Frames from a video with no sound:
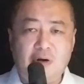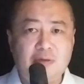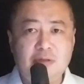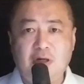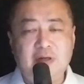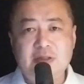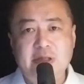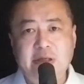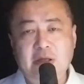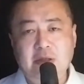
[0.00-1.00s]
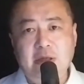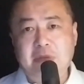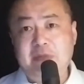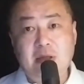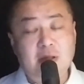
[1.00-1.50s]
service in
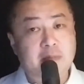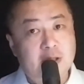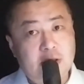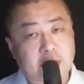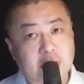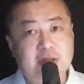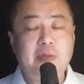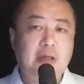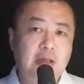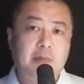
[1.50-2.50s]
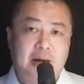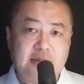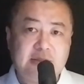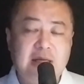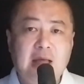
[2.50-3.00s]
maybe in the military or something in the
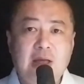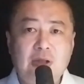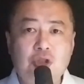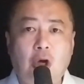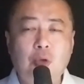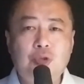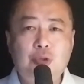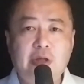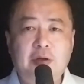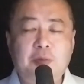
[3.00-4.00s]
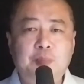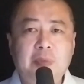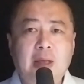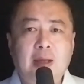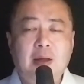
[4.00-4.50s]
past. So to them,
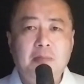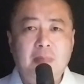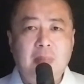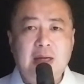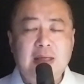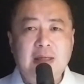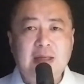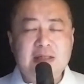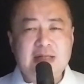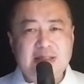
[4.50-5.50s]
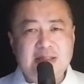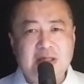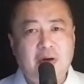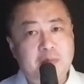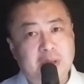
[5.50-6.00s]
money is
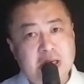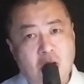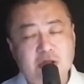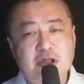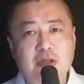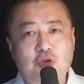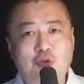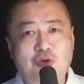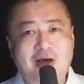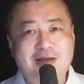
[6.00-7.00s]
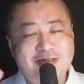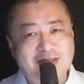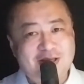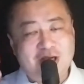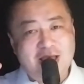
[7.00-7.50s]
necessary, but not
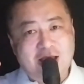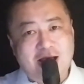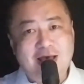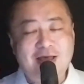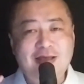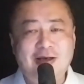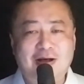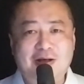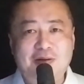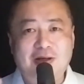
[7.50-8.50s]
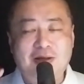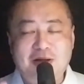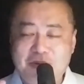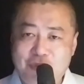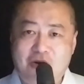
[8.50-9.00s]
such a high
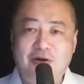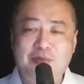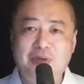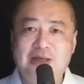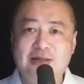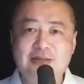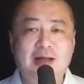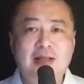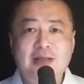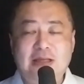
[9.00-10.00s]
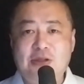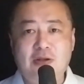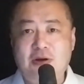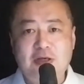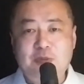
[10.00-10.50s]
priority because either
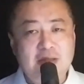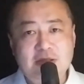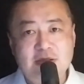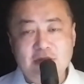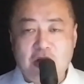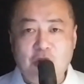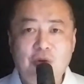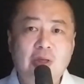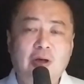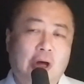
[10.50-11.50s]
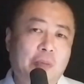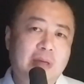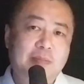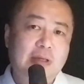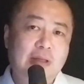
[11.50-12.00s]
their expenses is low or
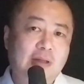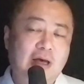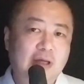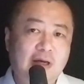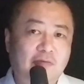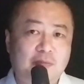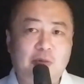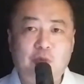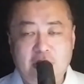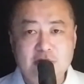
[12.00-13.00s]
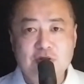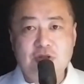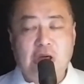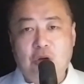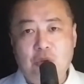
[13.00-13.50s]
maybe they have income from somewhere else.
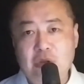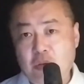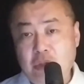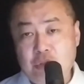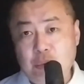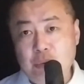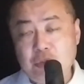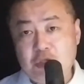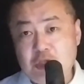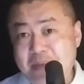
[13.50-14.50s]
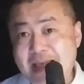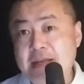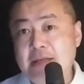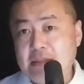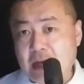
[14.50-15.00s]
So they would choose to
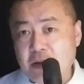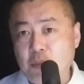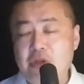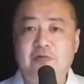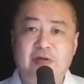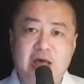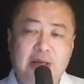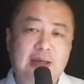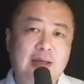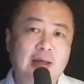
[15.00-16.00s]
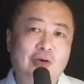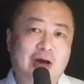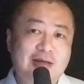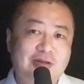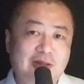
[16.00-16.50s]
spend time with their family
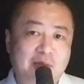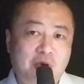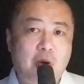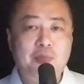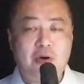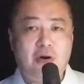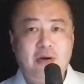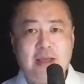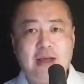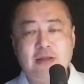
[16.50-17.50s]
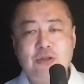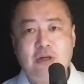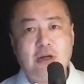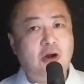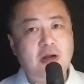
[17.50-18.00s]
as their number one priority, and then
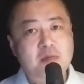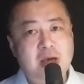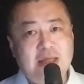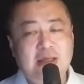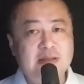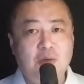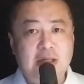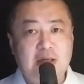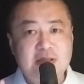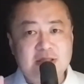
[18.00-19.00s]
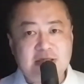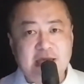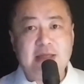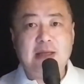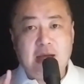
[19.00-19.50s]
earning money is only their
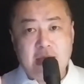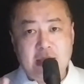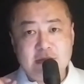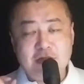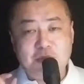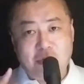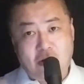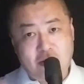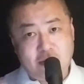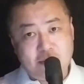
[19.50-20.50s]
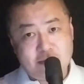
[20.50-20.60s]
second highest priority.